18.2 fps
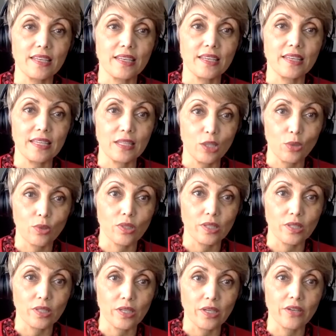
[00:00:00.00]

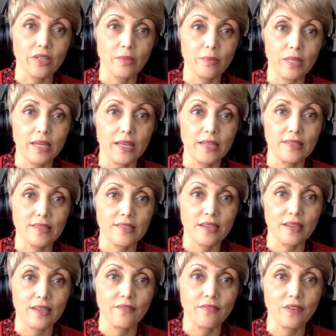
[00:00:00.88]
local area
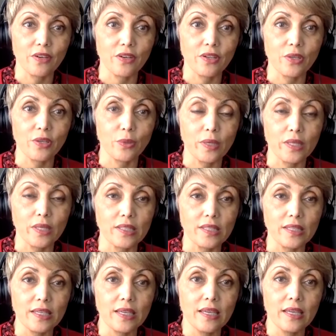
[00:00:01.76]
plans done very
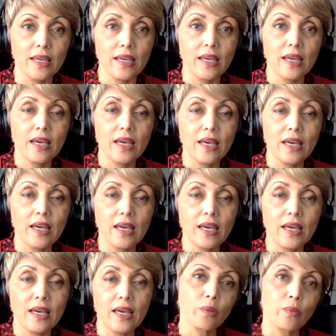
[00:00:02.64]
quickly,
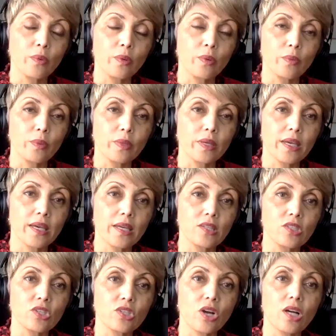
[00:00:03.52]
I think we got to a
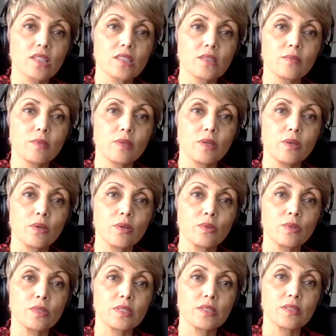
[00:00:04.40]
point where we had
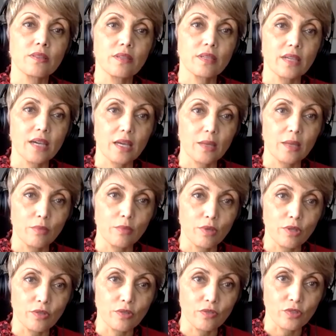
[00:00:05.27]
talked about the
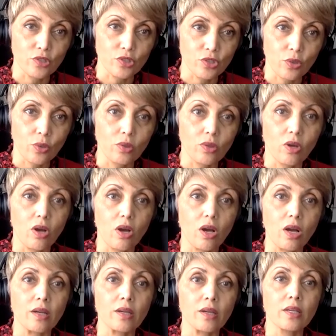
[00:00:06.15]
guidebook for so
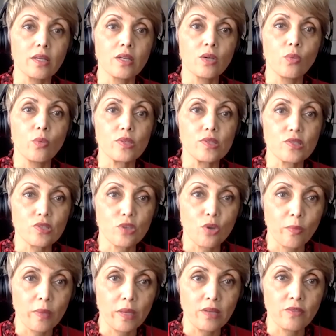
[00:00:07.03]
long with so
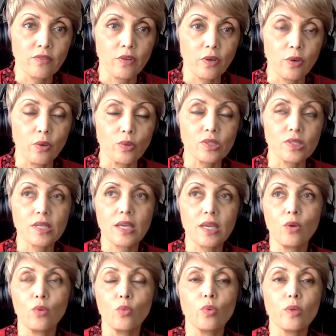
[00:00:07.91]
many folks,
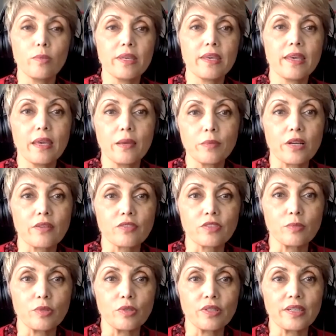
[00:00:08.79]
we became comfortable
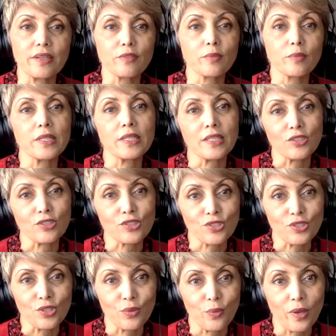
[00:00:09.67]
that everybody understood
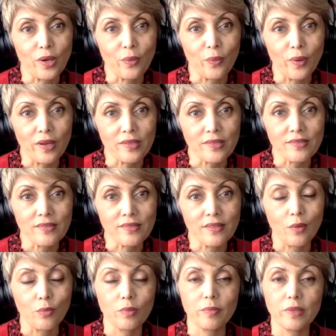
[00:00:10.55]
what it was. And
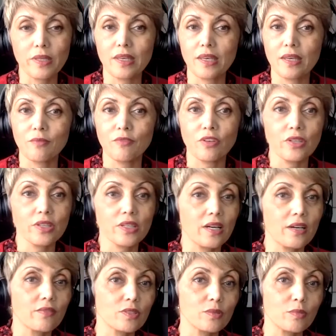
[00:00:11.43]
we became very
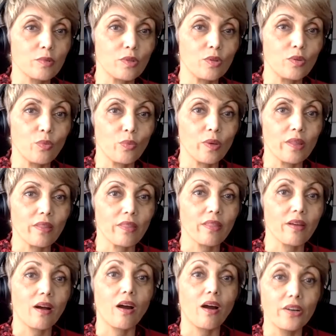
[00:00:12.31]
comfortable with
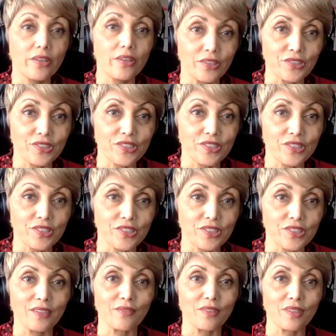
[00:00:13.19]
our
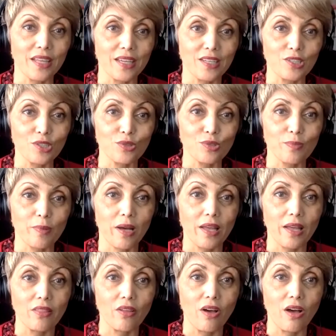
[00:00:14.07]
understanding of the land use
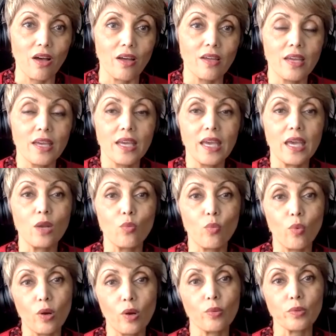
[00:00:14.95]
bylaw
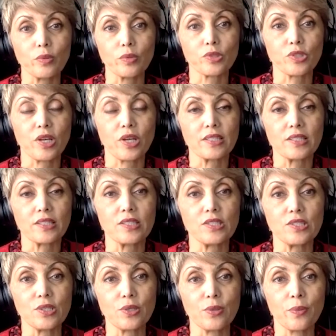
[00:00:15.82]
and what we were trying to
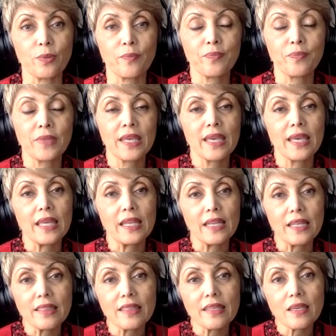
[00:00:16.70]
do.
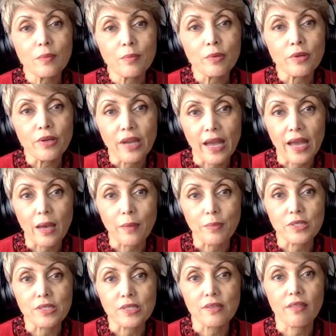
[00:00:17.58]
And I think
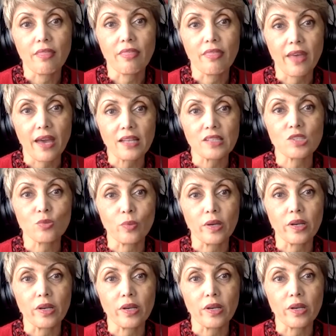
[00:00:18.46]
perhaps that's
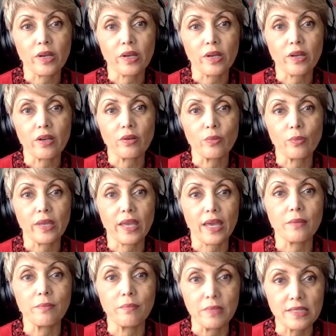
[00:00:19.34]
where we
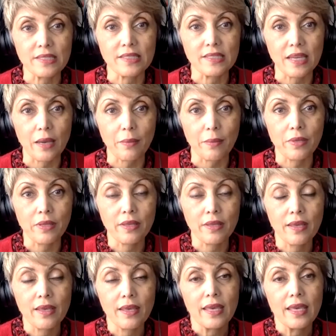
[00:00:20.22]
had a misstep.
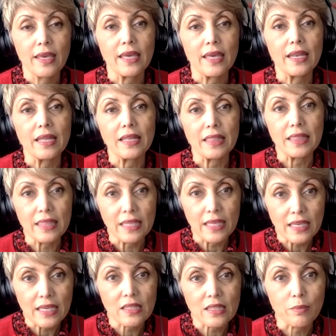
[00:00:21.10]
And I
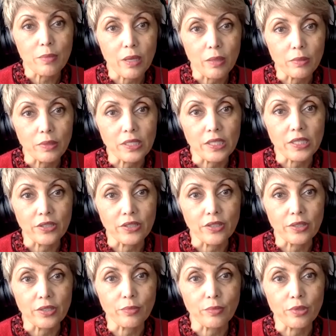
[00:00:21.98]
think in the public
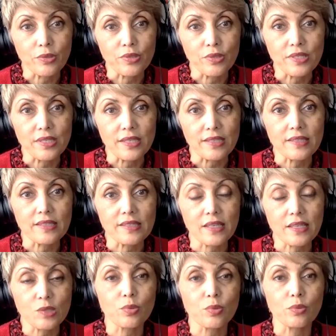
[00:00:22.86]
hearing
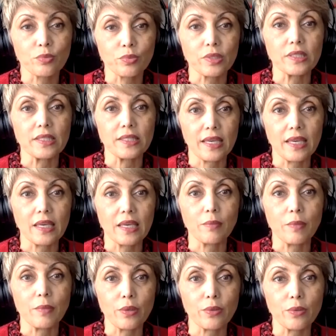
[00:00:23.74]
process, that's what really
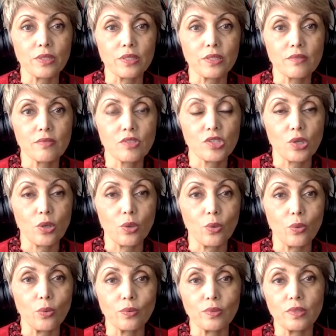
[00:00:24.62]
came out.
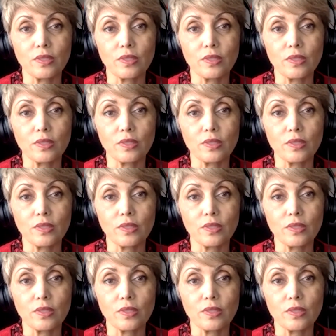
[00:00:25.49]
So